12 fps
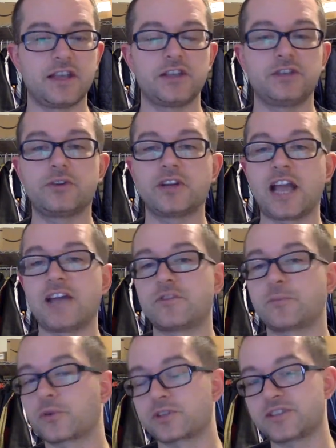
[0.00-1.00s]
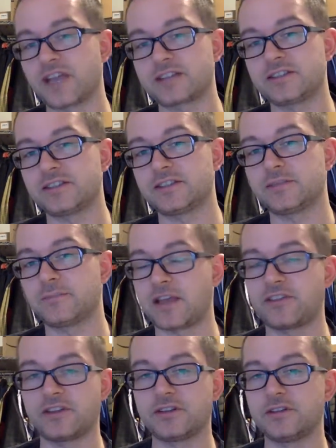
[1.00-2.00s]
You could have a protected
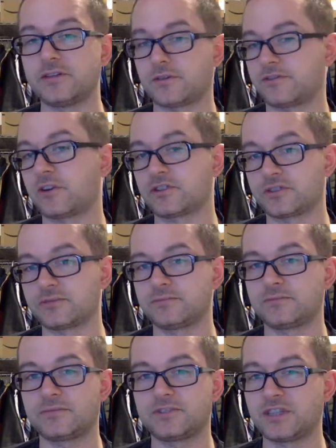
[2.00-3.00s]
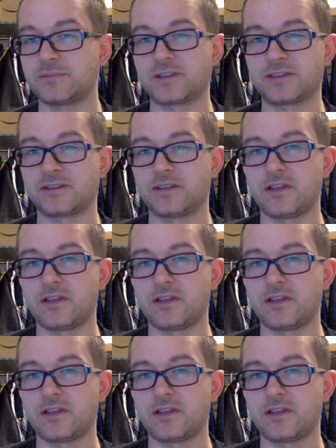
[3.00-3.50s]
method or function, same thing,